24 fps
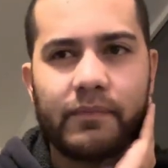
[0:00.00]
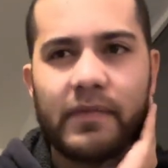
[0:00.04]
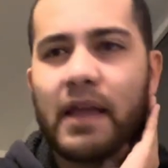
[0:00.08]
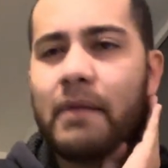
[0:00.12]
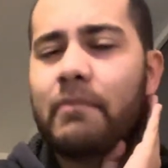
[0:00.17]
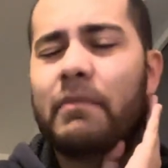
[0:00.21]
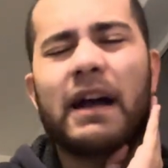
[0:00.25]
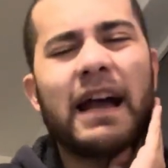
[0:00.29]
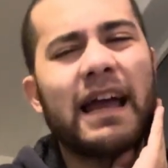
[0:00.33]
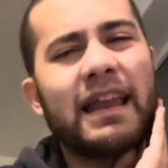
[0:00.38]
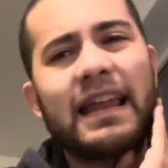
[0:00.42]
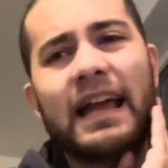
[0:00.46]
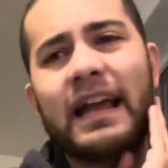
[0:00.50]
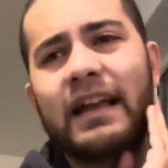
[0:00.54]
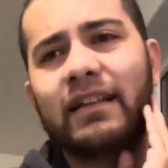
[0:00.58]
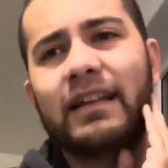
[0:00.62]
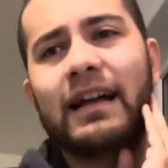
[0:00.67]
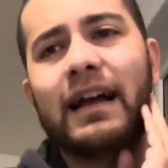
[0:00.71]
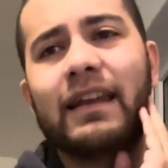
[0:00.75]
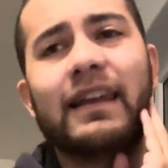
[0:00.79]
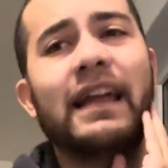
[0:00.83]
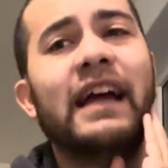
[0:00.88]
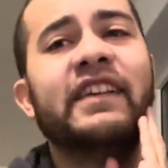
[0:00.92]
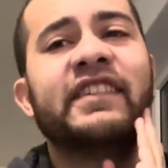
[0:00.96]
but I like
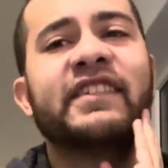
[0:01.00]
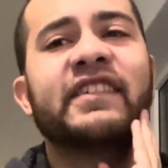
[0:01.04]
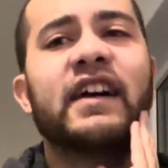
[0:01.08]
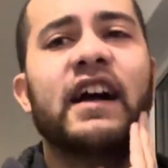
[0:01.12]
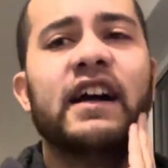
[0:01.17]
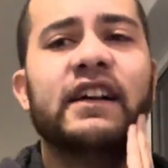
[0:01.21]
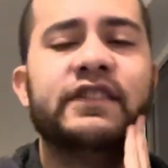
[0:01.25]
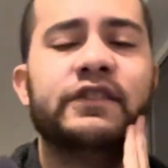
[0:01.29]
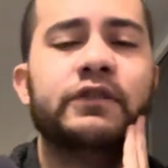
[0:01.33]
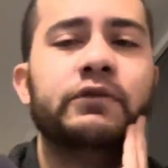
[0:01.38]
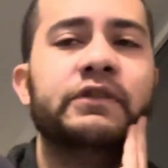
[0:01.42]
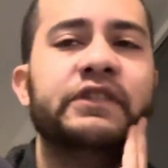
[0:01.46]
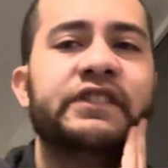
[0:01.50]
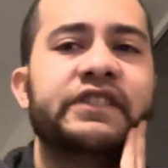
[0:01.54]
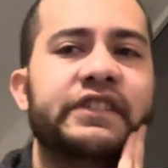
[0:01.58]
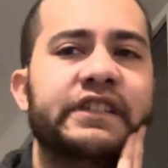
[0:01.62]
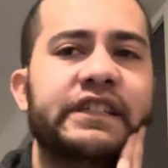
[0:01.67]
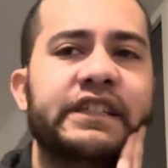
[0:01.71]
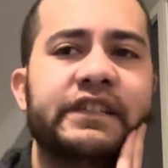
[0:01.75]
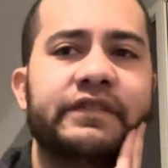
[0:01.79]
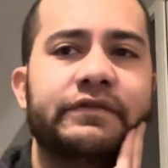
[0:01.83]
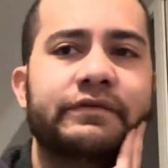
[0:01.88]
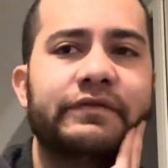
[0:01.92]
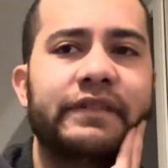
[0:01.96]
Skyzoo.
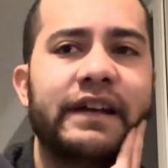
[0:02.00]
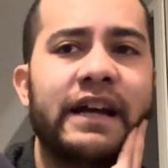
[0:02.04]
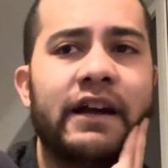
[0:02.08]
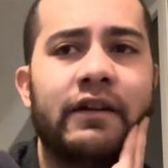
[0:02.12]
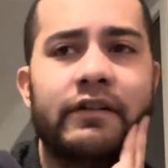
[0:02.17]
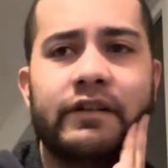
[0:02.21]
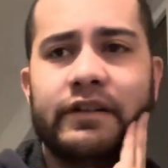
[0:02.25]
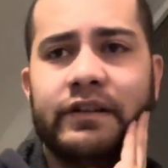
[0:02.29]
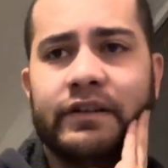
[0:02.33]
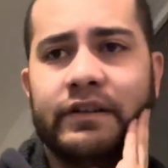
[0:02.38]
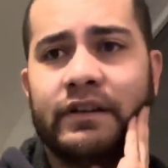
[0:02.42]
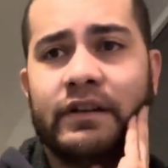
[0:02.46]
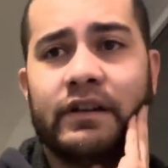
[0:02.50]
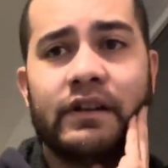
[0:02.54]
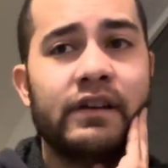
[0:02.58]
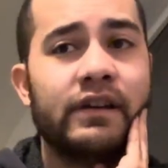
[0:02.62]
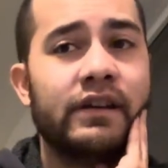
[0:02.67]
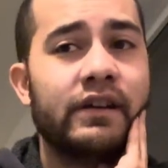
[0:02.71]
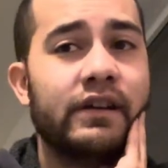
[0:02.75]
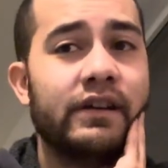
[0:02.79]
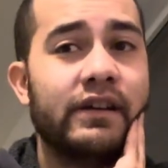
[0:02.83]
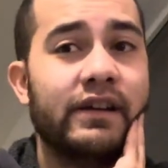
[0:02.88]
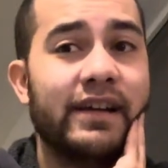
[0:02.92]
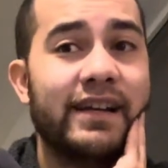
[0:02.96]
He's
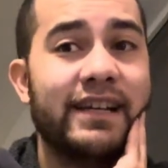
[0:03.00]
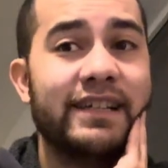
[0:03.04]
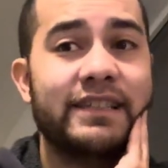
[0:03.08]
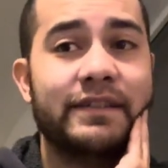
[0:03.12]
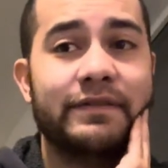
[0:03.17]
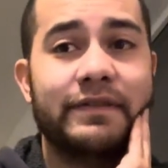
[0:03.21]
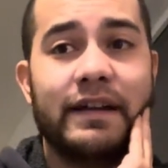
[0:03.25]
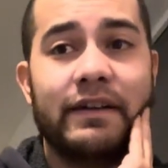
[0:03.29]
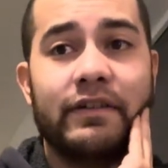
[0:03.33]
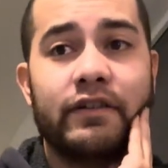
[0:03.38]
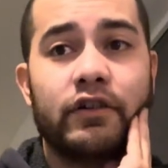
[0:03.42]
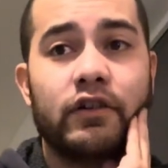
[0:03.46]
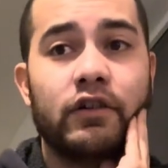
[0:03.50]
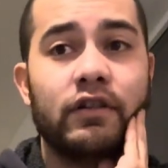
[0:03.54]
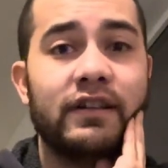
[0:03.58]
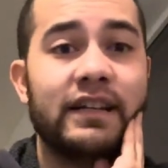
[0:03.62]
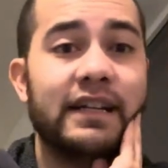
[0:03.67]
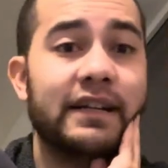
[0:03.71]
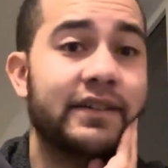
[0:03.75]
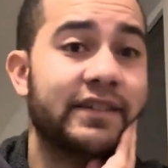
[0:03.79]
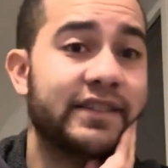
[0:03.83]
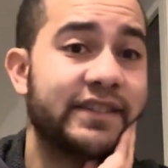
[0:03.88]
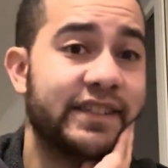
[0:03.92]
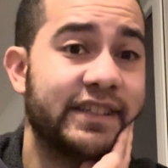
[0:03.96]
a very good
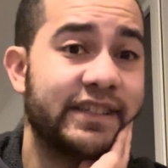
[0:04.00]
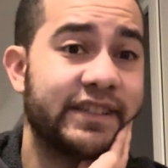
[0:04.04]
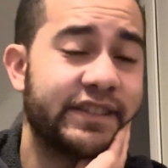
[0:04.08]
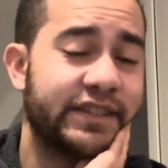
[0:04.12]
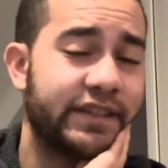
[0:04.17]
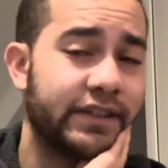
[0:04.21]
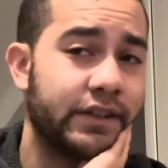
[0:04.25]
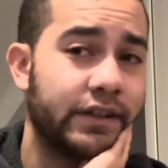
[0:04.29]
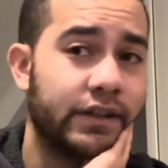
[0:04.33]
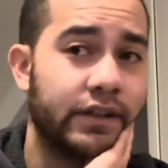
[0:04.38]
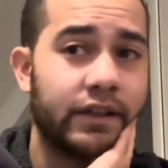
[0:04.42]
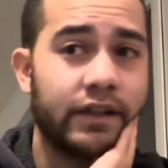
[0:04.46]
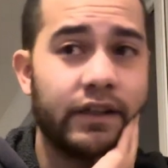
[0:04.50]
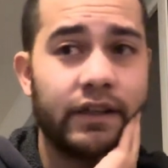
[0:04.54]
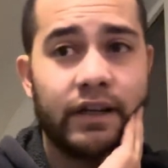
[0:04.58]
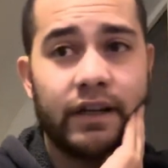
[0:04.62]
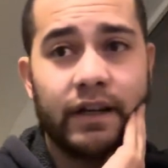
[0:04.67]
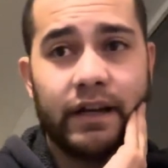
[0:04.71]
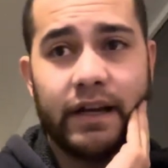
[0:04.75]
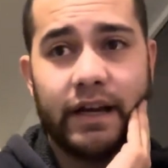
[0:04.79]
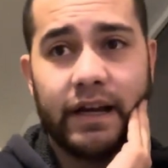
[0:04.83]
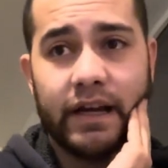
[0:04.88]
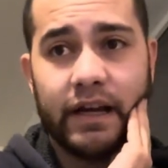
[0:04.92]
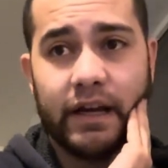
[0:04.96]
lyricist,
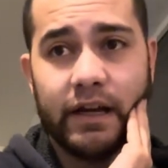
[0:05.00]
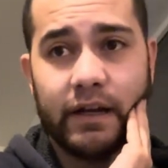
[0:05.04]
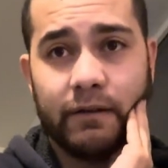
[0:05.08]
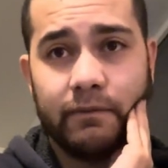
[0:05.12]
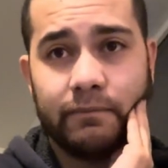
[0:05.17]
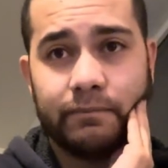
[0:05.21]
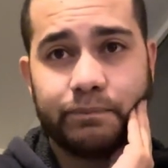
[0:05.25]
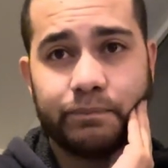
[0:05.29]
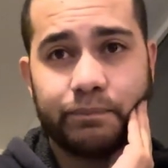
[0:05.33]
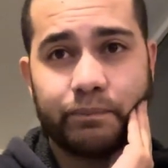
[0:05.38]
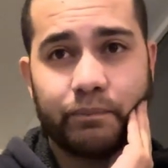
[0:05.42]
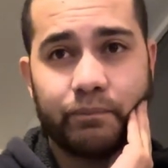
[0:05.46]
and